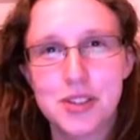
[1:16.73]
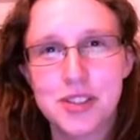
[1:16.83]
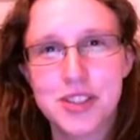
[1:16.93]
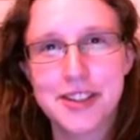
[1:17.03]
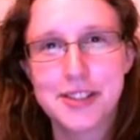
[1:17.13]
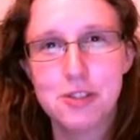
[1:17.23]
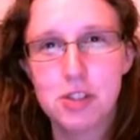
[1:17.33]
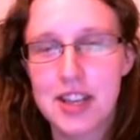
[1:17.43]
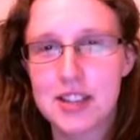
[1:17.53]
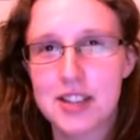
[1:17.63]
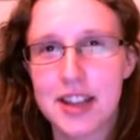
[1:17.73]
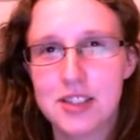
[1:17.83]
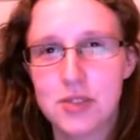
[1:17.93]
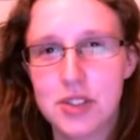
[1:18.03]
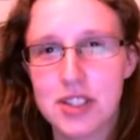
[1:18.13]
So just take a
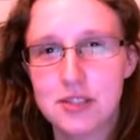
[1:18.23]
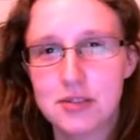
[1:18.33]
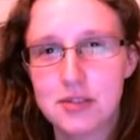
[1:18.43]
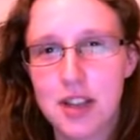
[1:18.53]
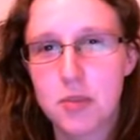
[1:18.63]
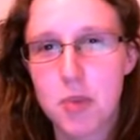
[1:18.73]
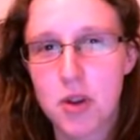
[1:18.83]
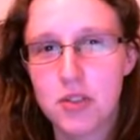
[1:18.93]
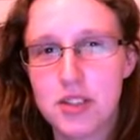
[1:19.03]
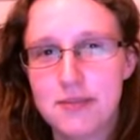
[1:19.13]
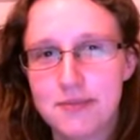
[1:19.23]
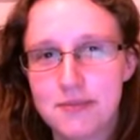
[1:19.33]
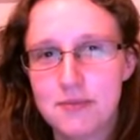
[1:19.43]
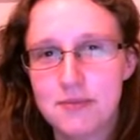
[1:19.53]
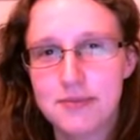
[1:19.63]
second for yourself, have a ponder.
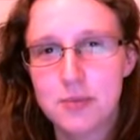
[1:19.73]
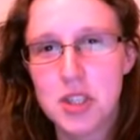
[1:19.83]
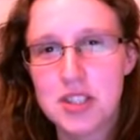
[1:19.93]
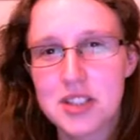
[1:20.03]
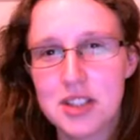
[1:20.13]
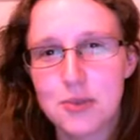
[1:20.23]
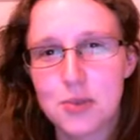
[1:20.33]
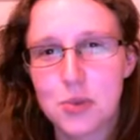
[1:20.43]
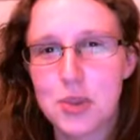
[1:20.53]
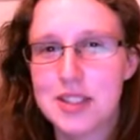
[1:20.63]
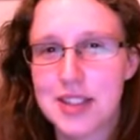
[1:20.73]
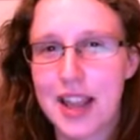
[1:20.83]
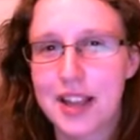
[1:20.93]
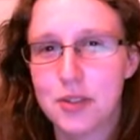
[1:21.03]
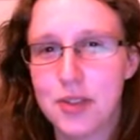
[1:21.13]
What is the difference between a
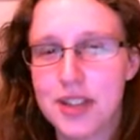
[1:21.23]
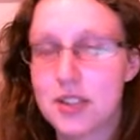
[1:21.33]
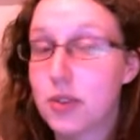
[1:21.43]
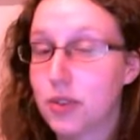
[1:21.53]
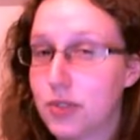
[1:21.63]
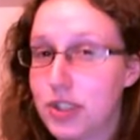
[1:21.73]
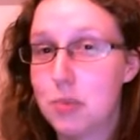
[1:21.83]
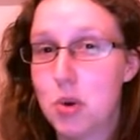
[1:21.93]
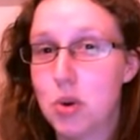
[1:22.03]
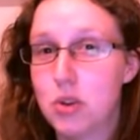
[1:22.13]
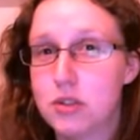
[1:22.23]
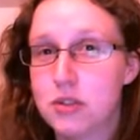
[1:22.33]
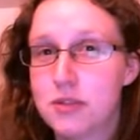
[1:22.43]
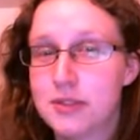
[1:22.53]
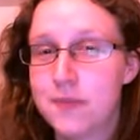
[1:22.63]
scalar and vector? Feel free to
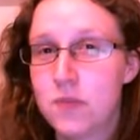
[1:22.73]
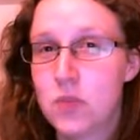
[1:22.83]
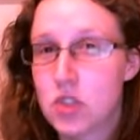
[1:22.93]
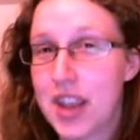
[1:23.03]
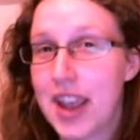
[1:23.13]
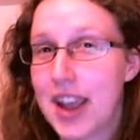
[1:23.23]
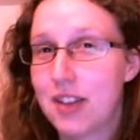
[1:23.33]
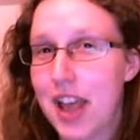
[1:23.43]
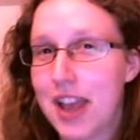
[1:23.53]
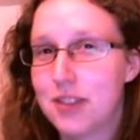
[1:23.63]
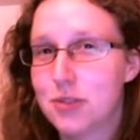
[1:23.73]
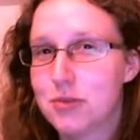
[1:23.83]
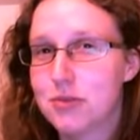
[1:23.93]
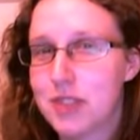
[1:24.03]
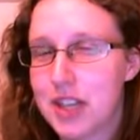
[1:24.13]
pause, say it out loud,
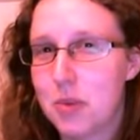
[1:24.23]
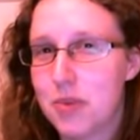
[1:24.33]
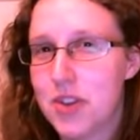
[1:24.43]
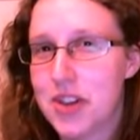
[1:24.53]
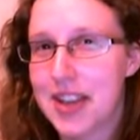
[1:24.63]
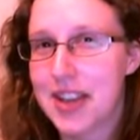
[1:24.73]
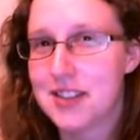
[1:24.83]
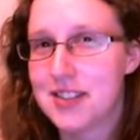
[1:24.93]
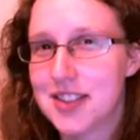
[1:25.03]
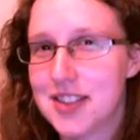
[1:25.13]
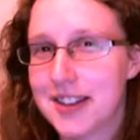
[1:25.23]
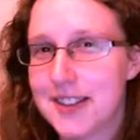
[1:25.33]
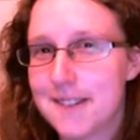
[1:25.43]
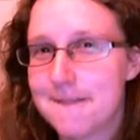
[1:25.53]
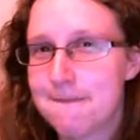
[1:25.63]
then you can be vindicated in a second.